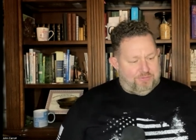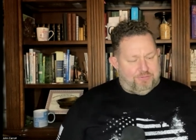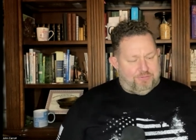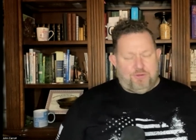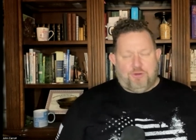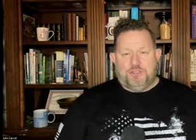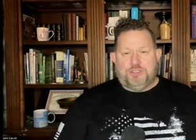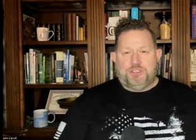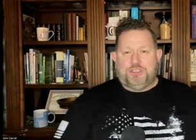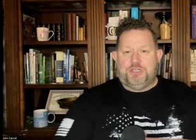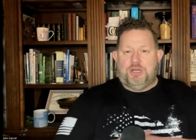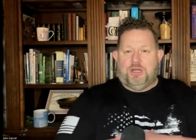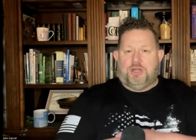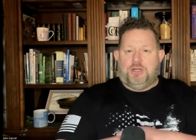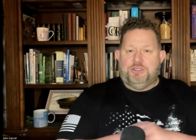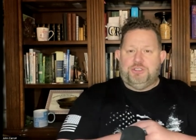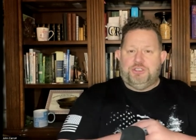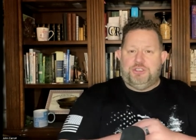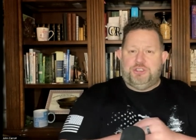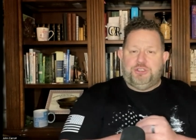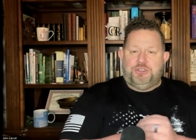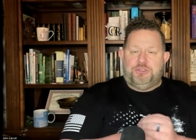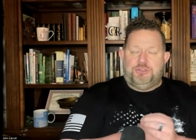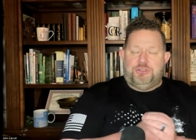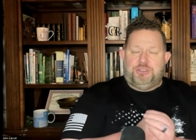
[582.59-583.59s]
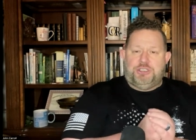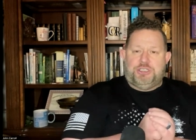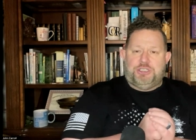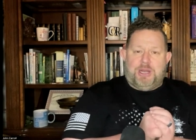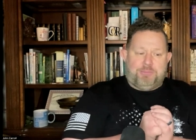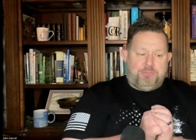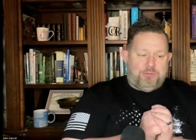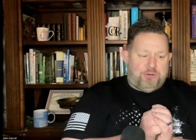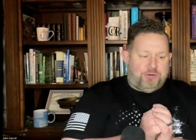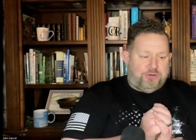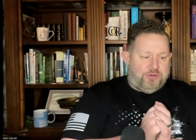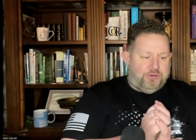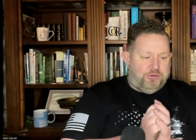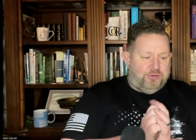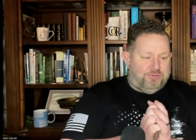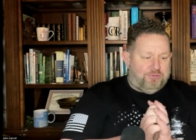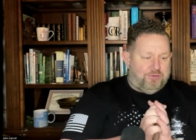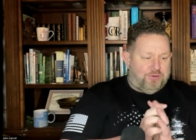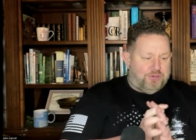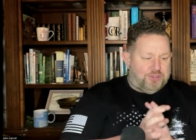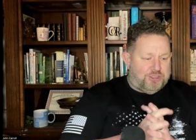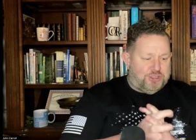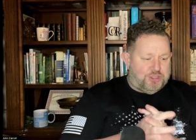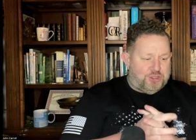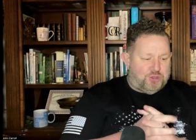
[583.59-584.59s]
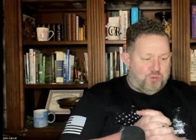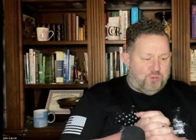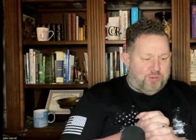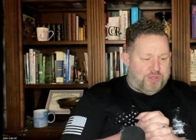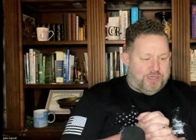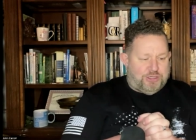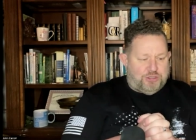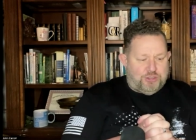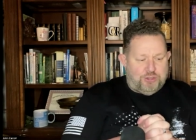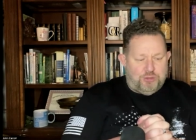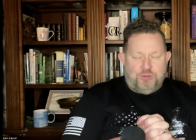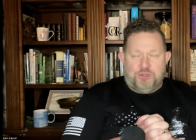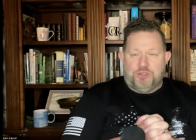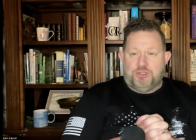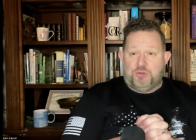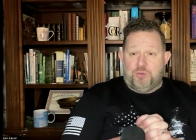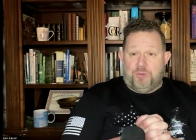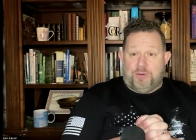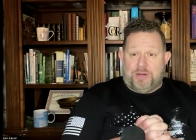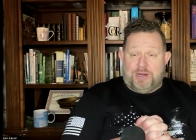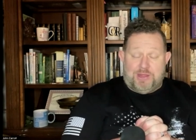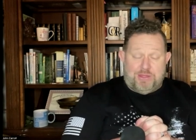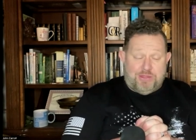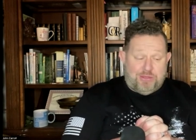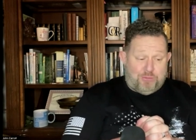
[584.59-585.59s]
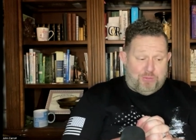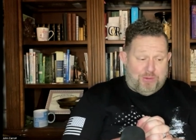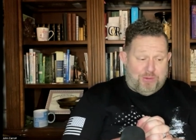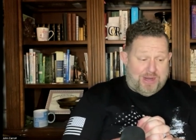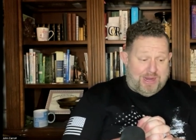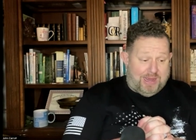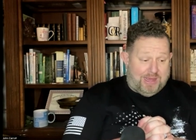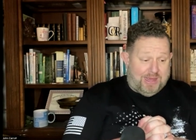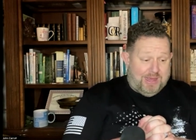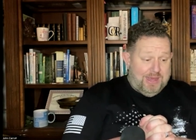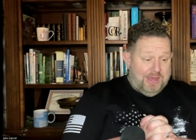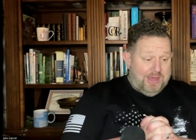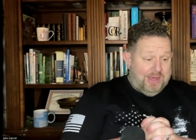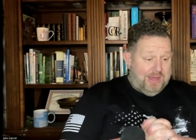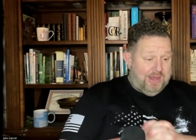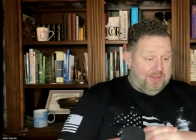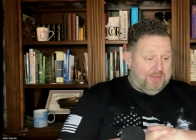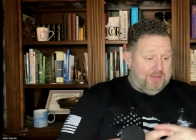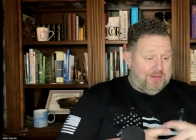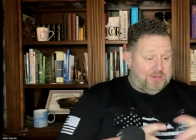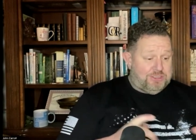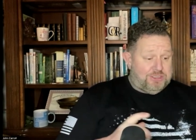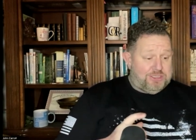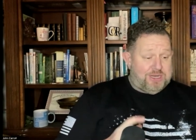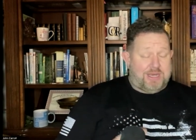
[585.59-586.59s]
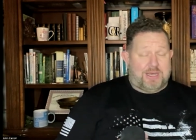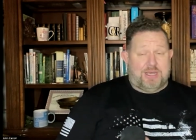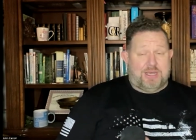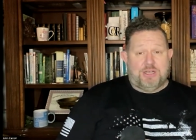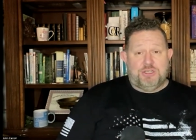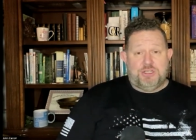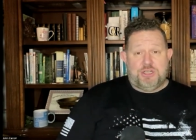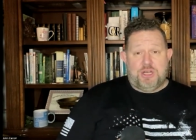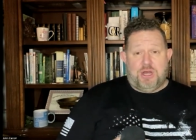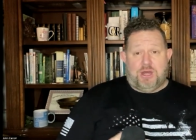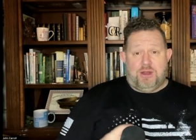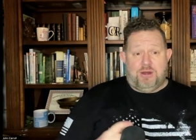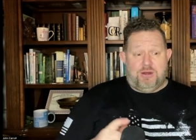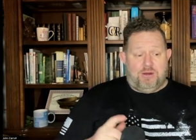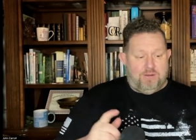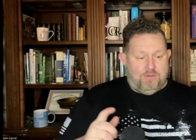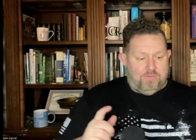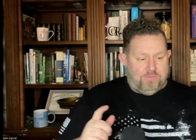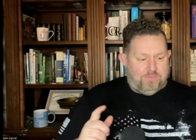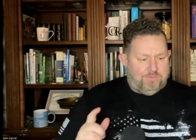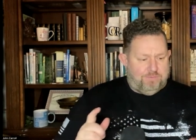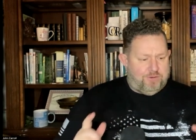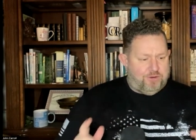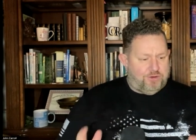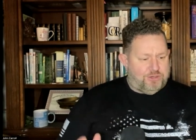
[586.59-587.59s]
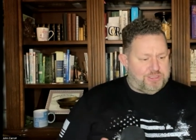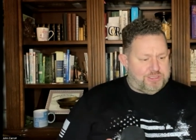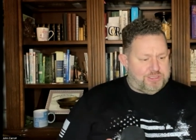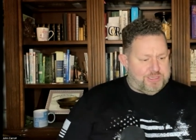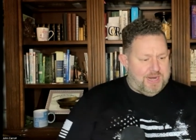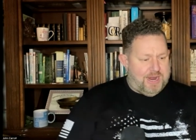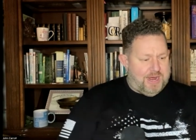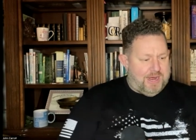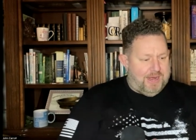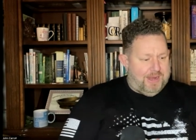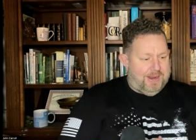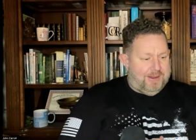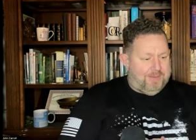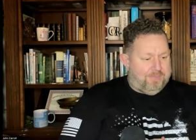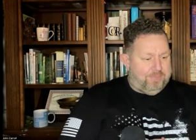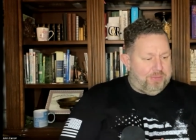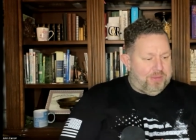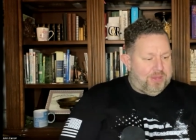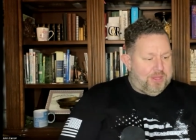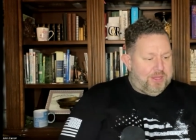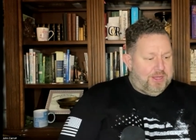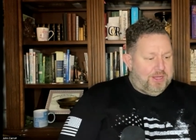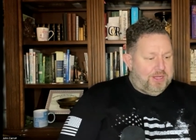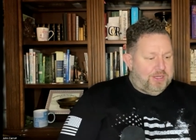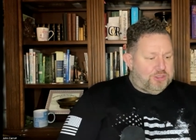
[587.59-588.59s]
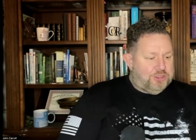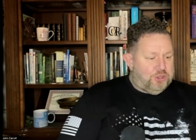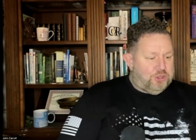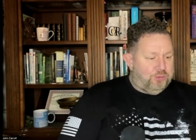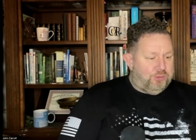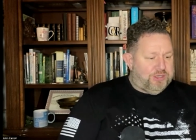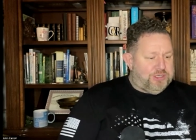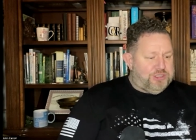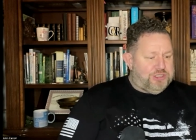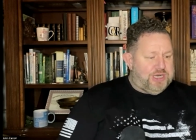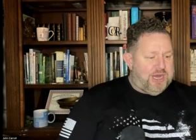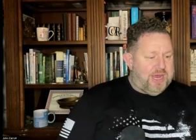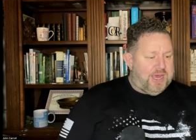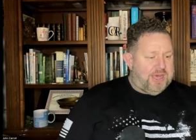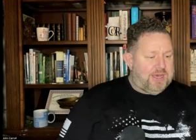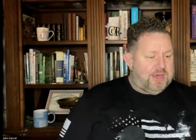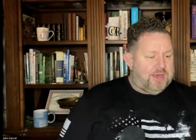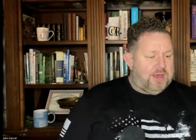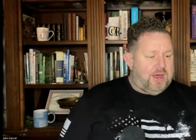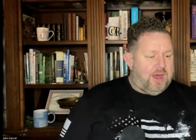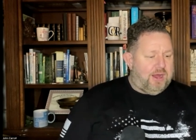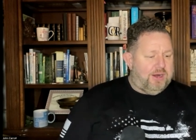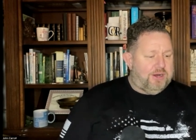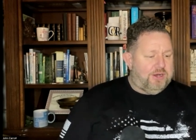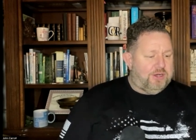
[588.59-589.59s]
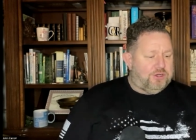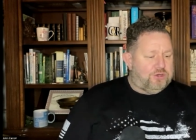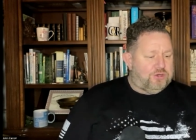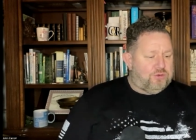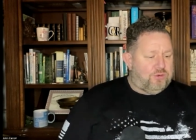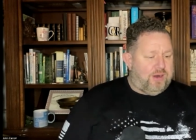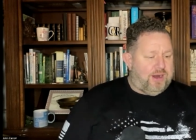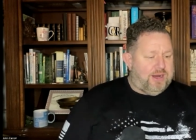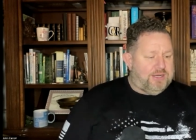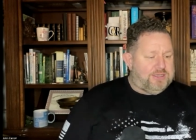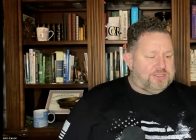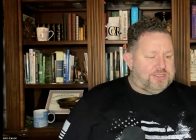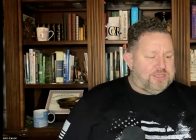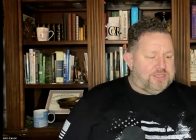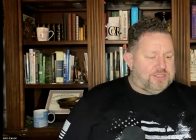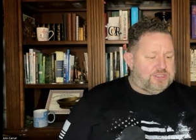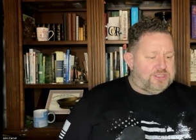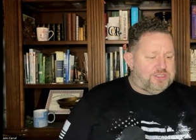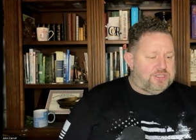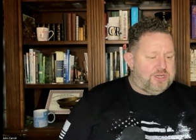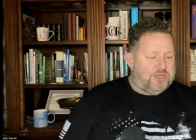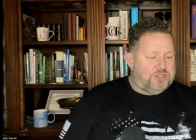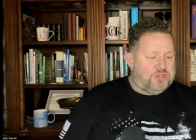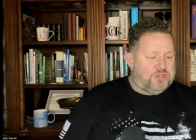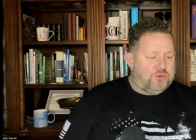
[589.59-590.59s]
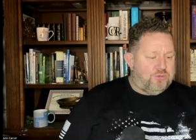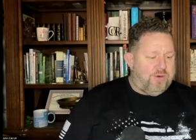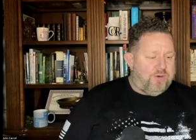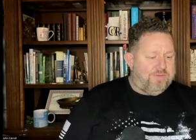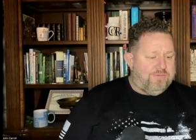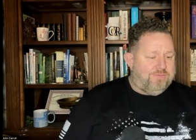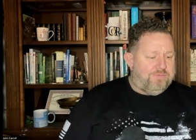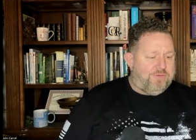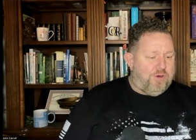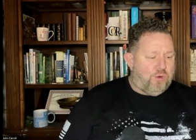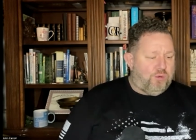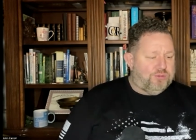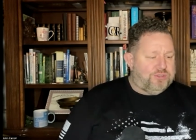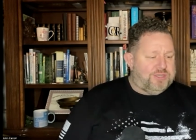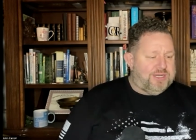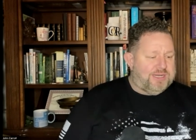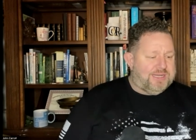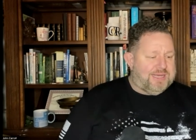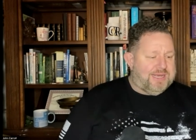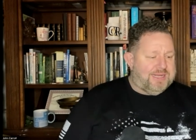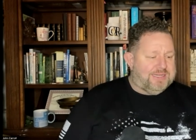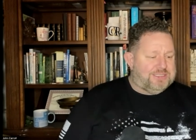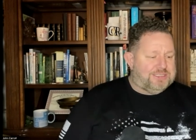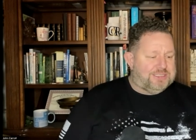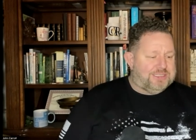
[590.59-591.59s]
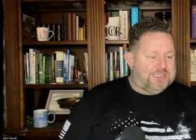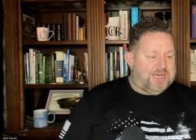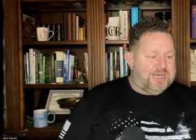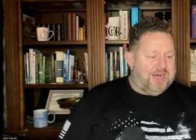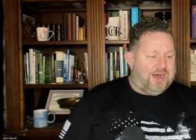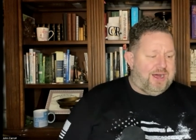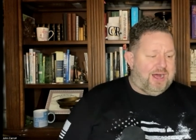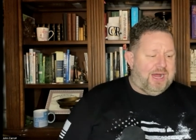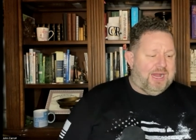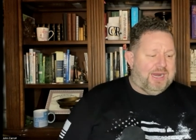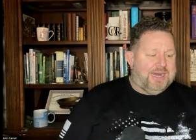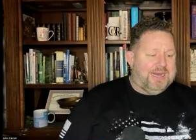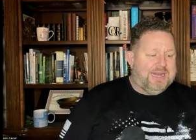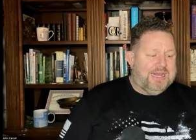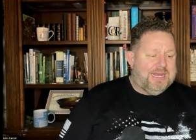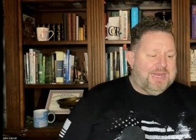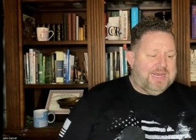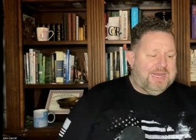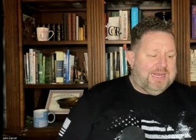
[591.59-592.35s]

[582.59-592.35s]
First John chapter 2 verses 22 to 23 and then Second john verse 9 to reject god in christ is such a revolt against god